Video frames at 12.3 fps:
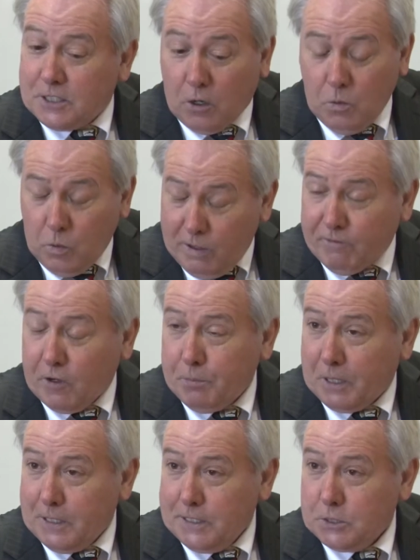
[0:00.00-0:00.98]
So we're
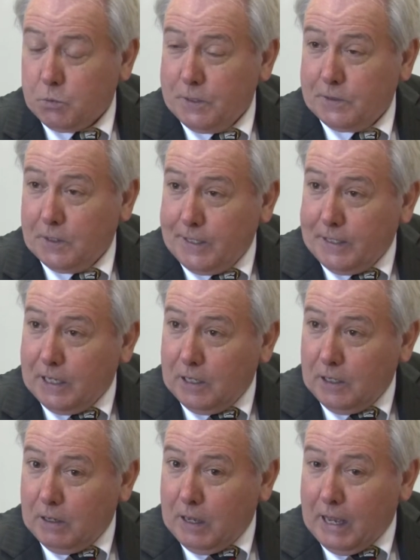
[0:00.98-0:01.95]
very pleased with the uh,
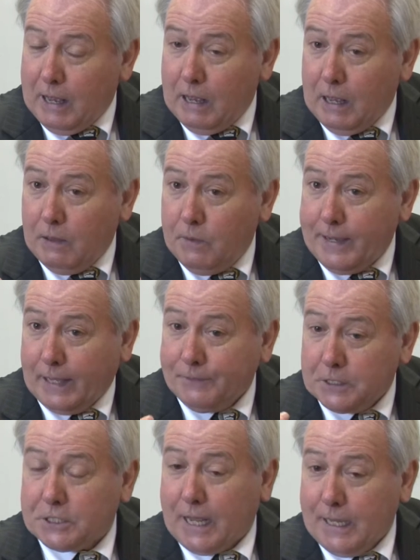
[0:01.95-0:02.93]
uh, the
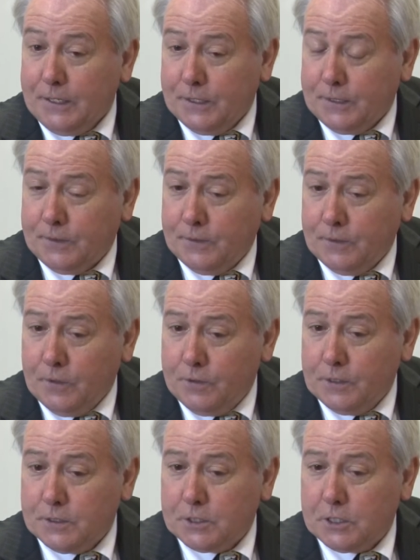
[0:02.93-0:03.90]
understanding
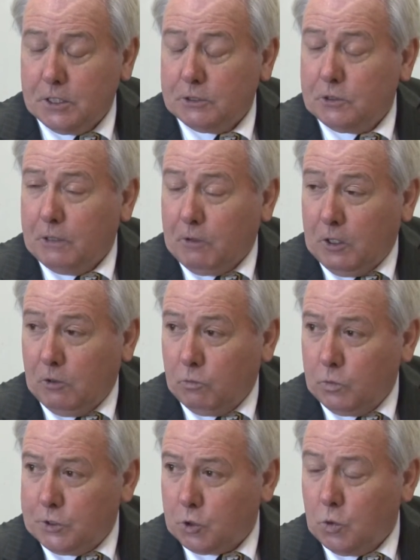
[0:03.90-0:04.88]
that uh, uh
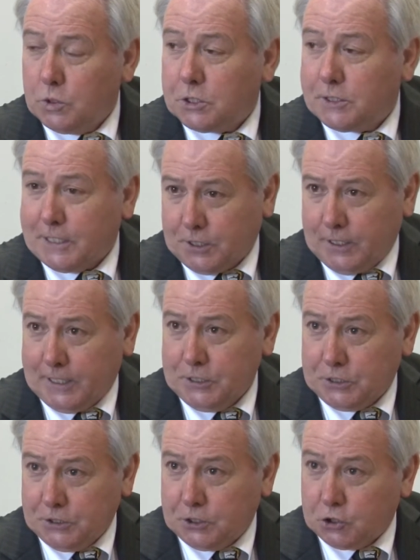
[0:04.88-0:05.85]
resorts,
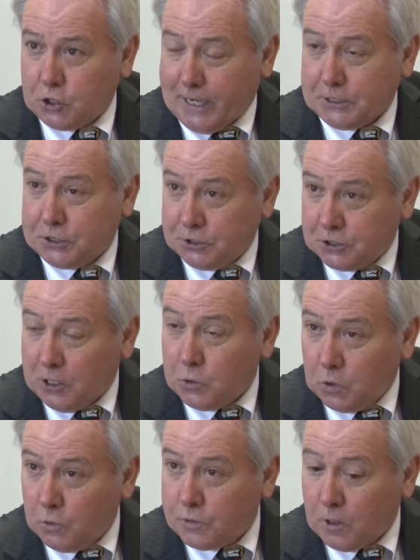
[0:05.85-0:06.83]
destinations, attractions,
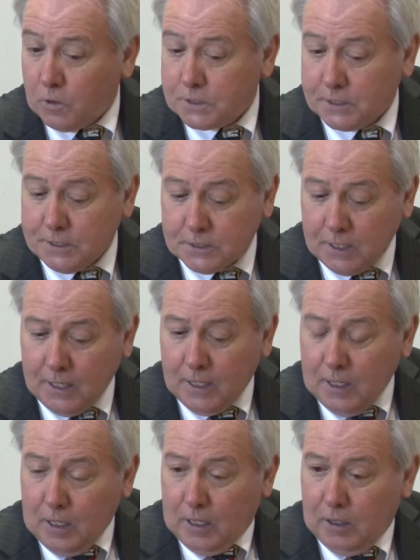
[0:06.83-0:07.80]
local authorities.
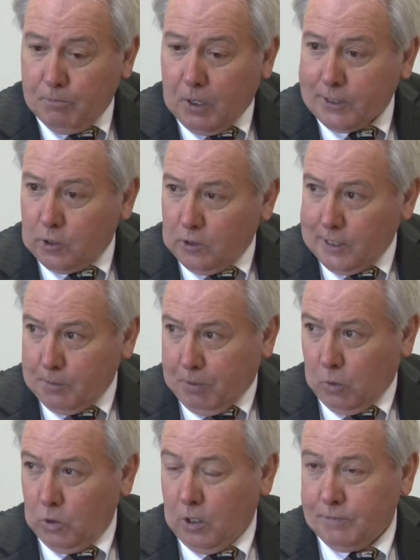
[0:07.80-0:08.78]
Uh, my colleague
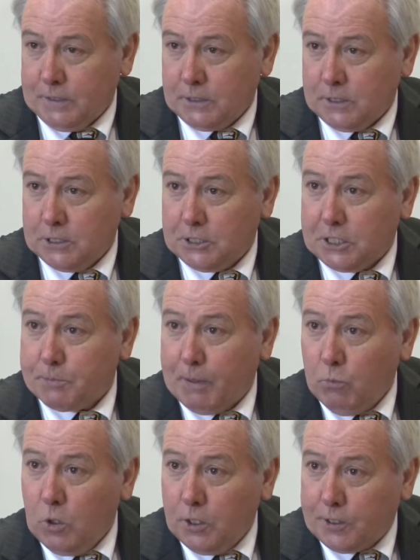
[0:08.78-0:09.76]
Paul Ovington has just
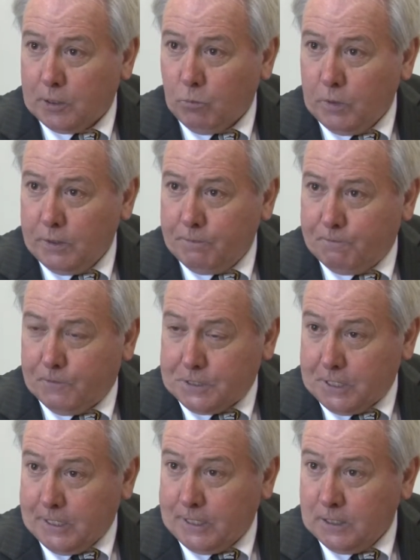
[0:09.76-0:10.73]
been working with
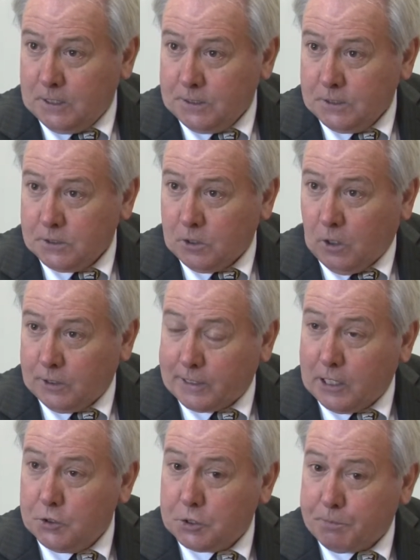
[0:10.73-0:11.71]
Visit England on a
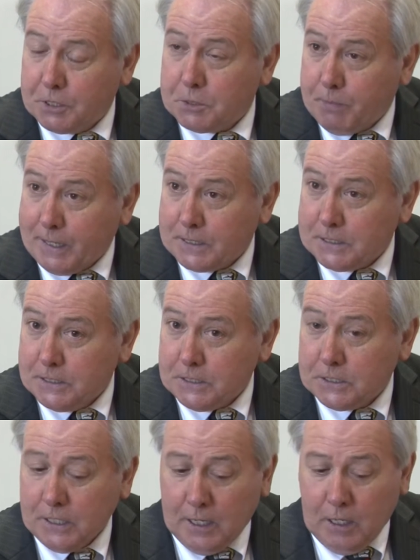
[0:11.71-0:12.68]
coach prospectus